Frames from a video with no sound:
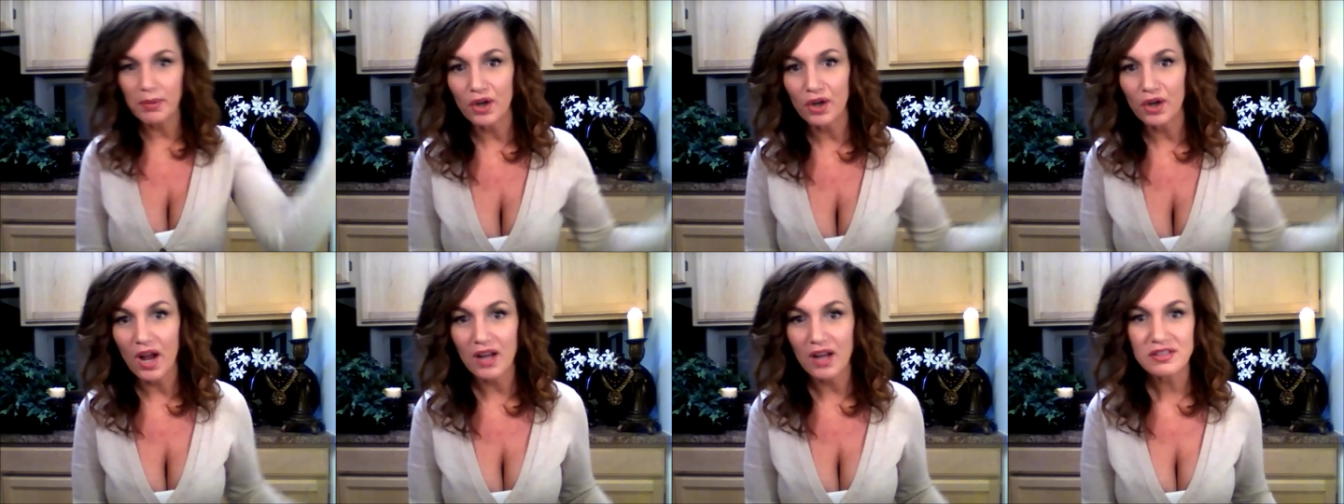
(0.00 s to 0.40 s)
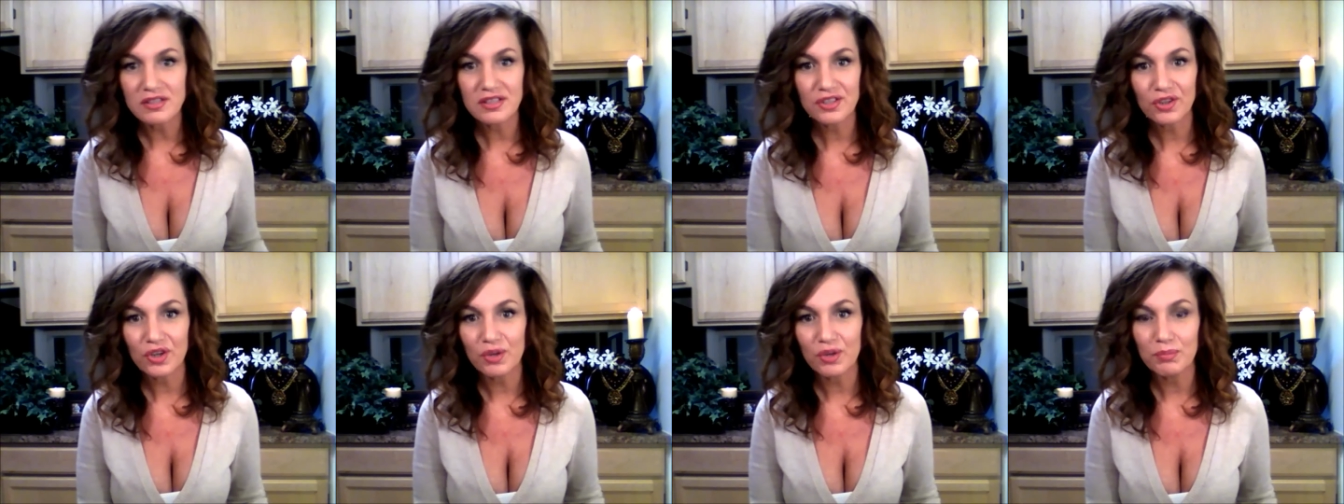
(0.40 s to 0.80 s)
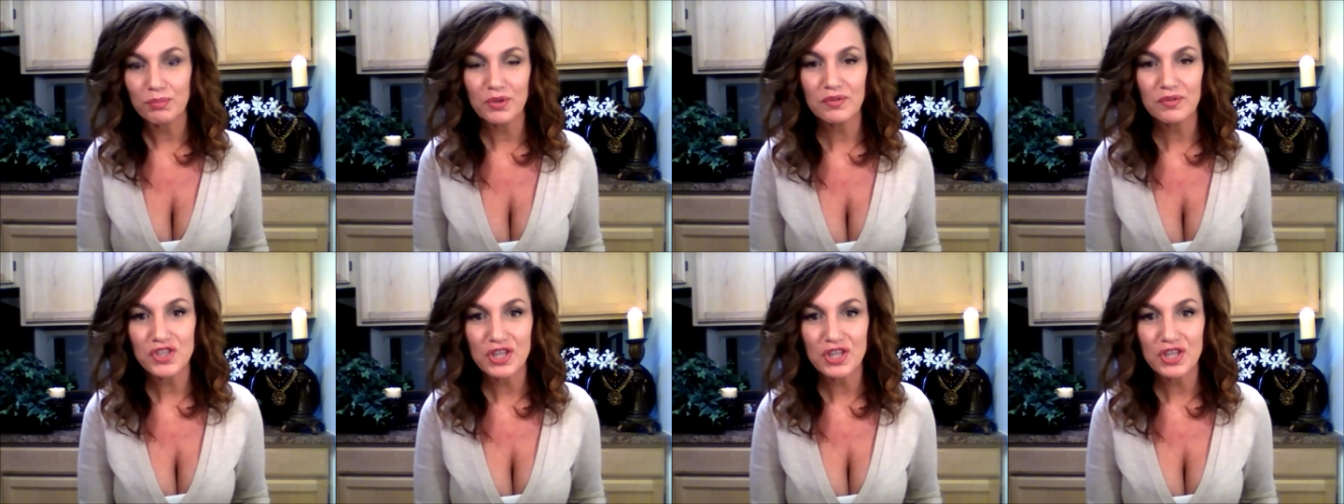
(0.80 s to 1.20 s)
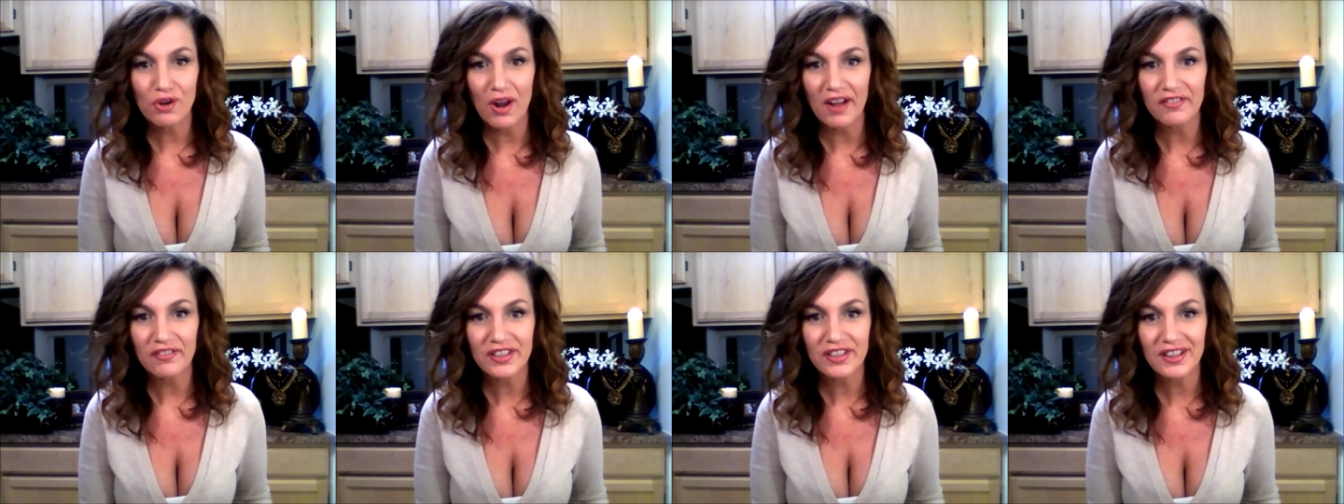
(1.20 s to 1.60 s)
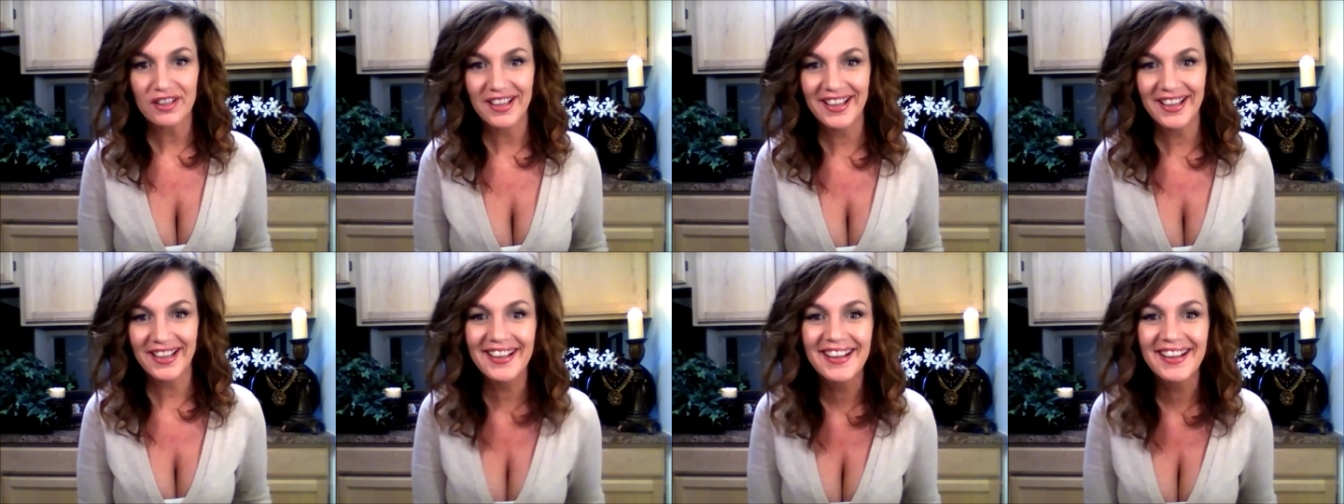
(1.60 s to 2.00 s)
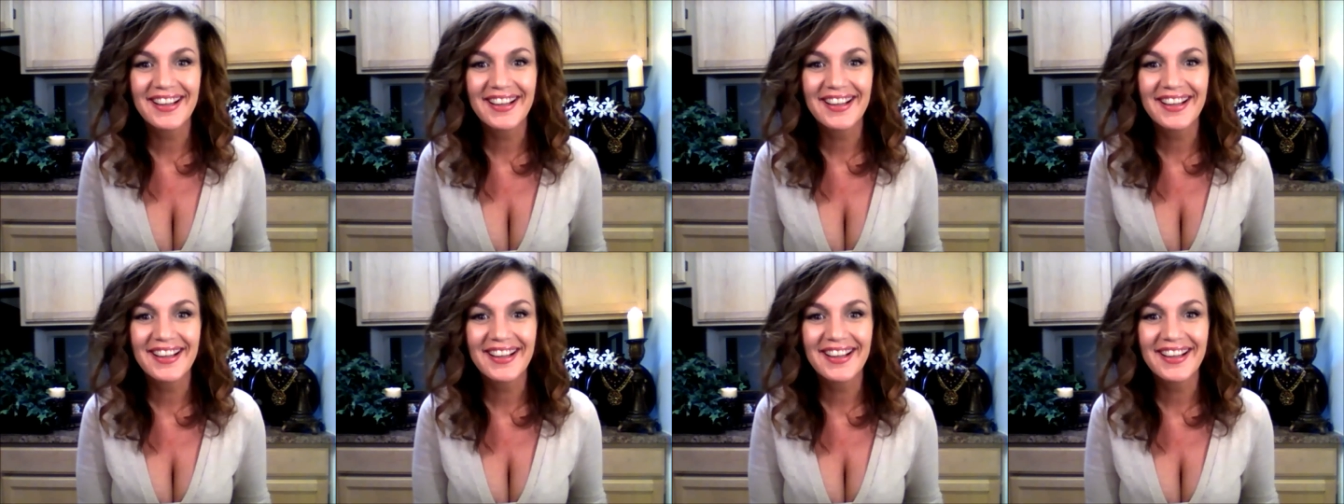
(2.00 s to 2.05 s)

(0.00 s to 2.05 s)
out your house and you're going to move geographically.